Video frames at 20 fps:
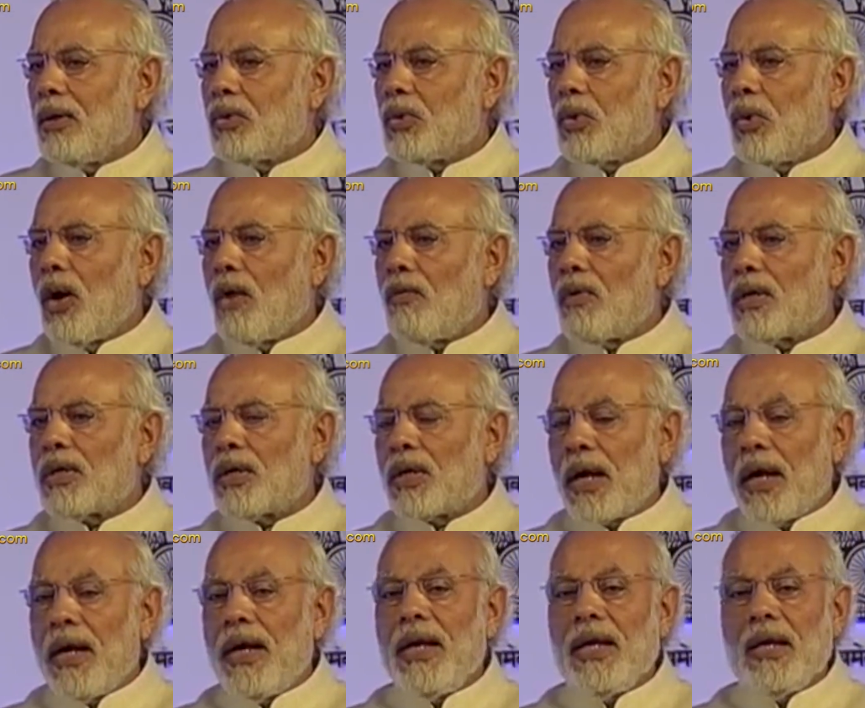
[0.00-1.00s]
to our
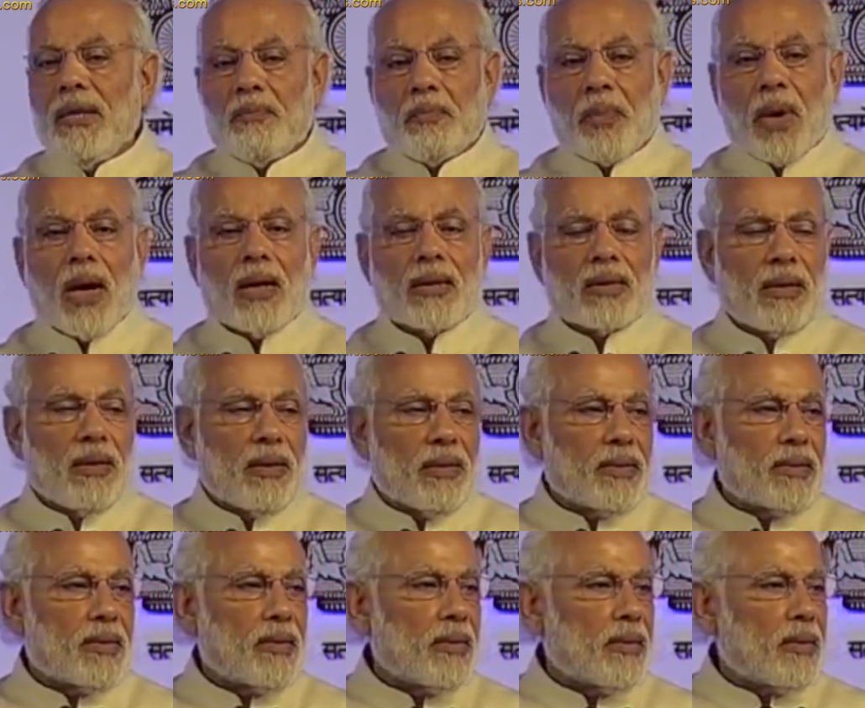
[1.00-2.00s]
trading
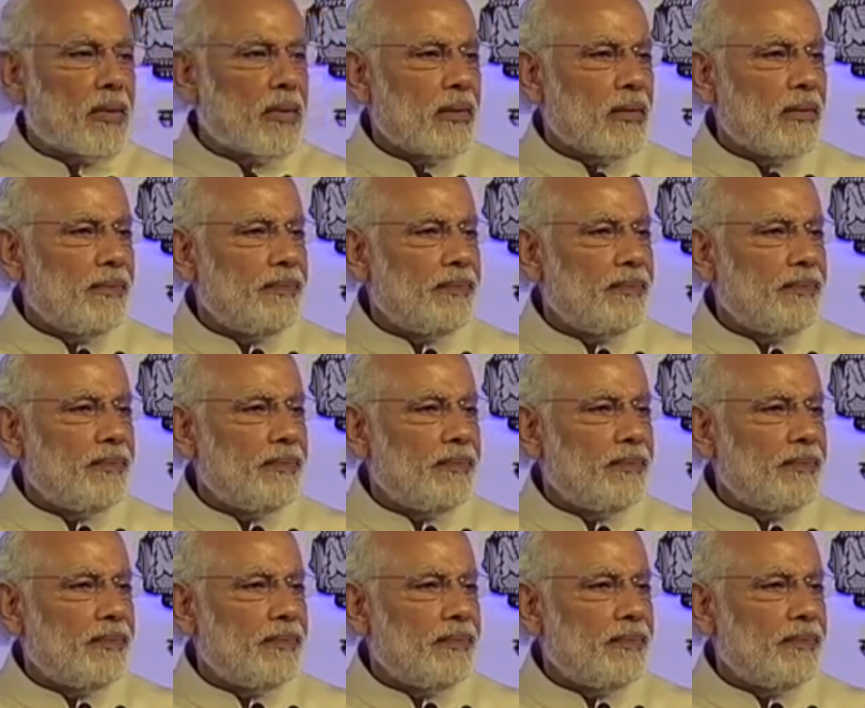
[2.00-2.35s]
partners.